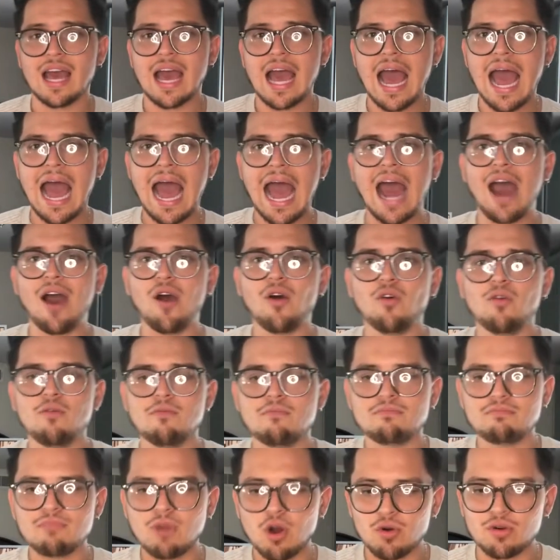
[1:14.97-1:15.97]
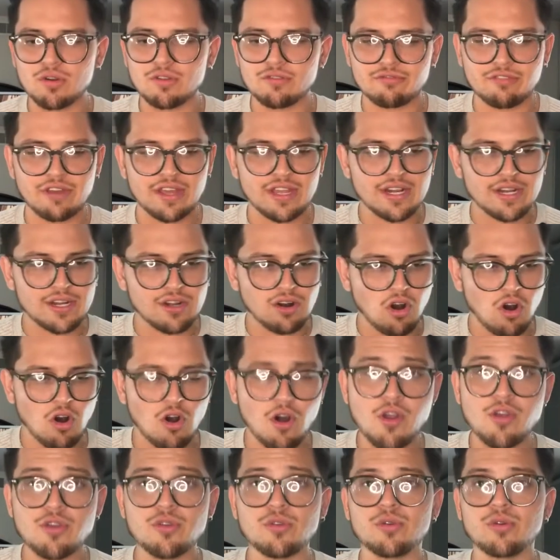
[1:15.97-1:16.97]
how motivated
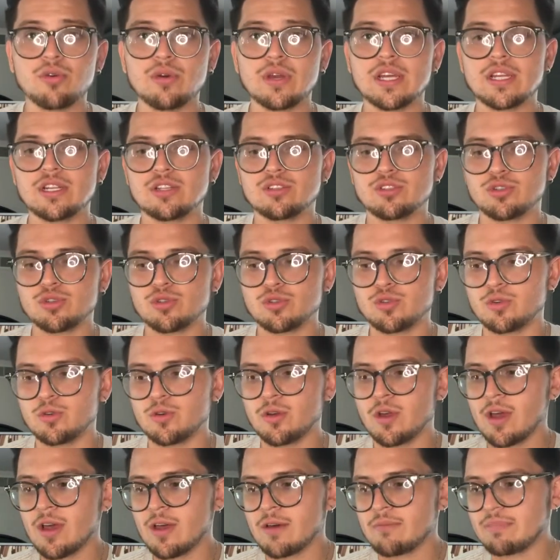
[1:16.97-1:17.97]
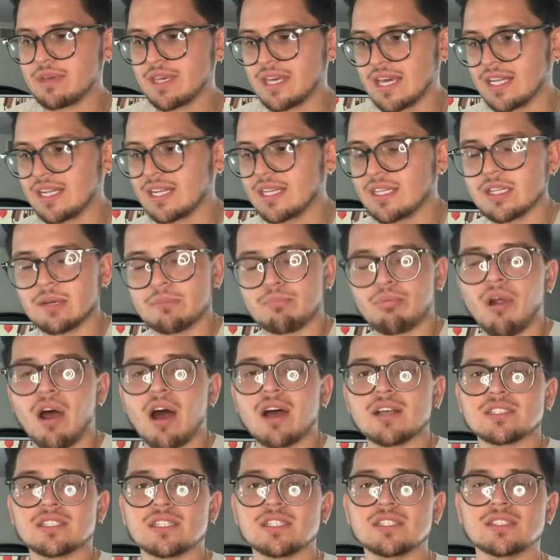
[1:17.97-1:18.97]
are you into beginning the
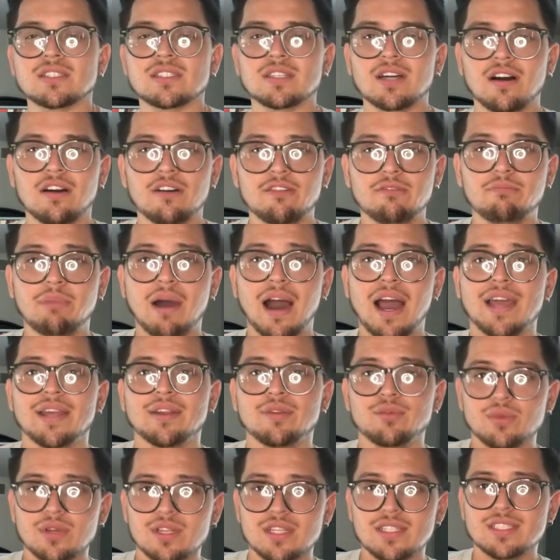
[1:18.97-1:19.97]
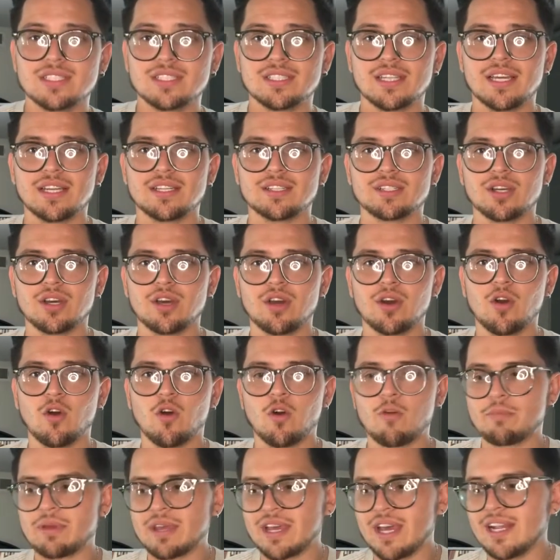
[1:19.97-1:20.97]
process of buying real estate
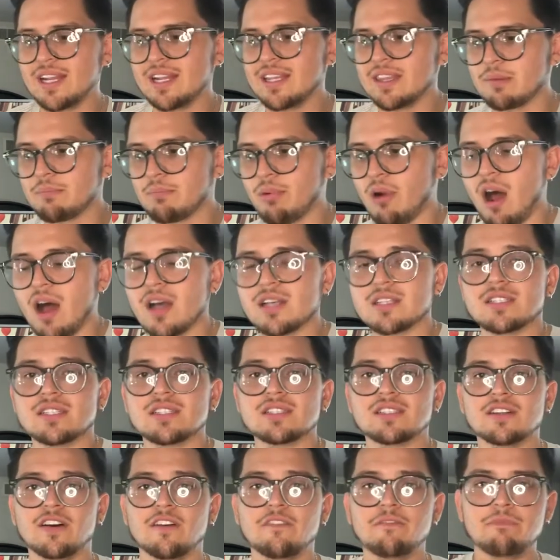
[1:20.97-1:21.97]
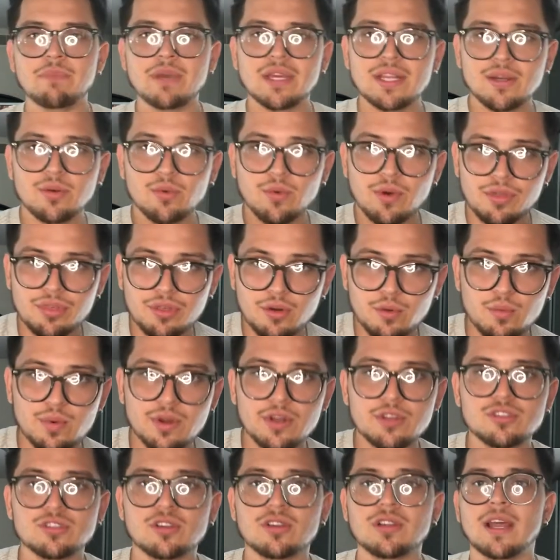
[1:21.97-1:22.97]
or beginning the process of meeting with a
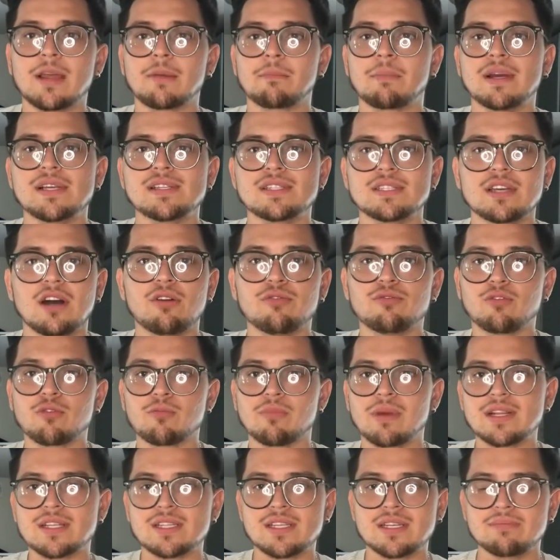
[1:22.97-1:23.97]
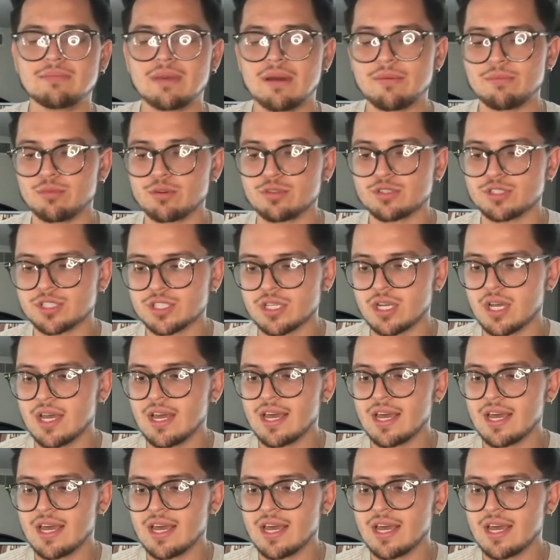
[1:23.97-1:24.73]
realtor like myself or my team members